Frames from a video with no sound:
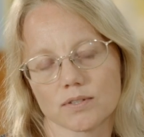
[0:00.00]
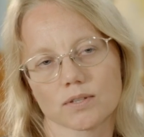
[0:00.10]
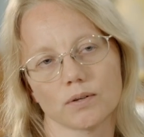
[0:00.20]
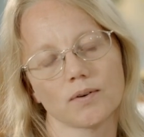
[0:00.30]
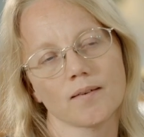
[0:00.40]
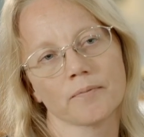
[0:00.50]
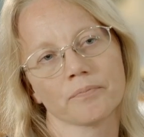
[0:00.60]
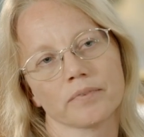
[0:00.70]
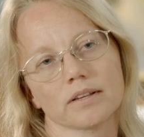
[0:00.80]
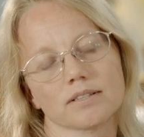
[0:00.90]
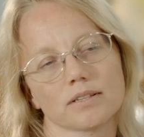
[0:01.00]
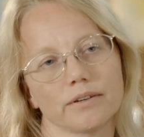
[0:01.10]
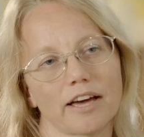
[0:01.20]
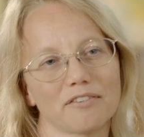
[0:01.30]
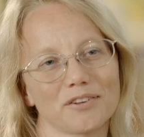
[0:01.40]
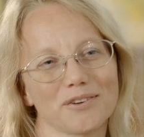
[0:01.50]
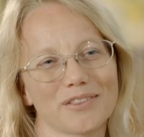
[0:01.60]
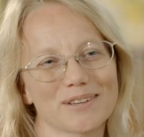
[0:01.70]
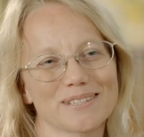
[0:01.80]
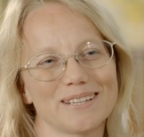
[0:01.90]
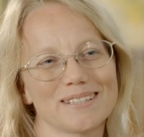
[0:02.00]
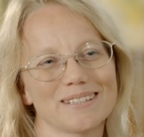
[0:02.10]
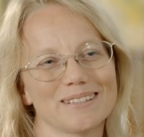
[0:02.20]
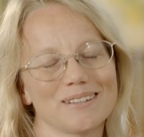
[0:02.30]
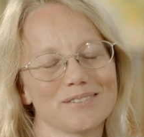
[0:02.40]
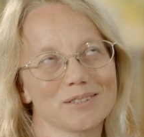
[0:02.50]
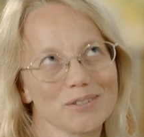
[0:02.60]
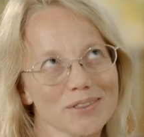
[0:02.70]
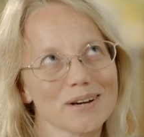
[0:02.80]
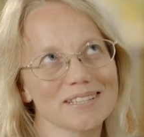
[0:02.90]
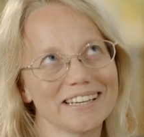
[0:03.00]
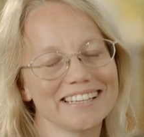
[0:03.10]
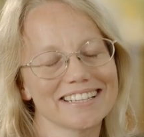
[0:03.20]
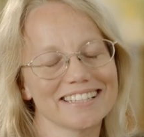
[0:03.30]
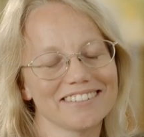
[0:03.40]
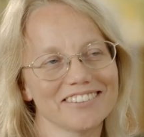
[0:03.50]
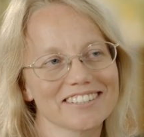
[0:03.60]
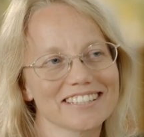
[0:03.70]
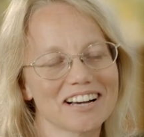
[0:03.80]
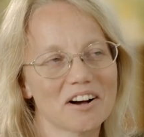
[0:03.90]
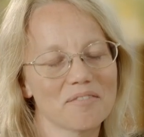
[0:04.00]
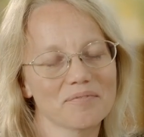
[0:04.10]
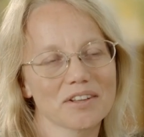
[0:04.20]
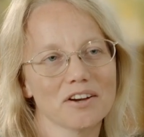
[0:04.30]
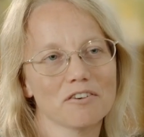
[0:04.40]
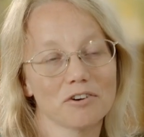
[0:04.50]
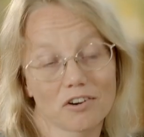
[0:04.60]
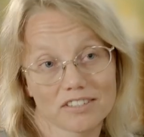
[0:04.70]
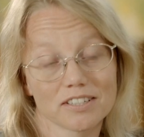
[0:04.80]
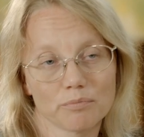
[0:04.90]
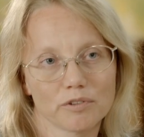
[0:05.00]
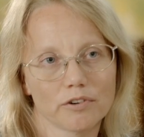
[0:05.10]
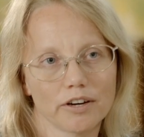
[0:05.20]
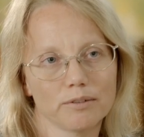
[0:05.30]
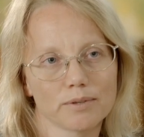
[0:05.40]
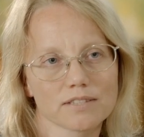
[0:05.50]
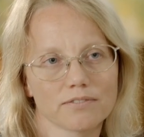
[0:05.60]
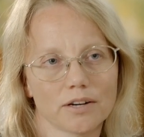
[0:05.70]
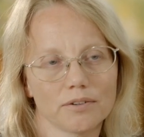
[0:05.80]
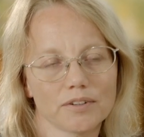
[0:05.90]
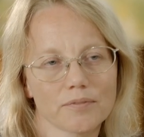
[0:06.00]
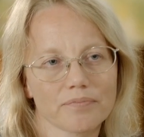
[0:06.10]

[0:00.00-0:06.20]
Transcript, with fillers: So, so yeah, for 2000, for 2000 years, it was um, forgotten before it was found.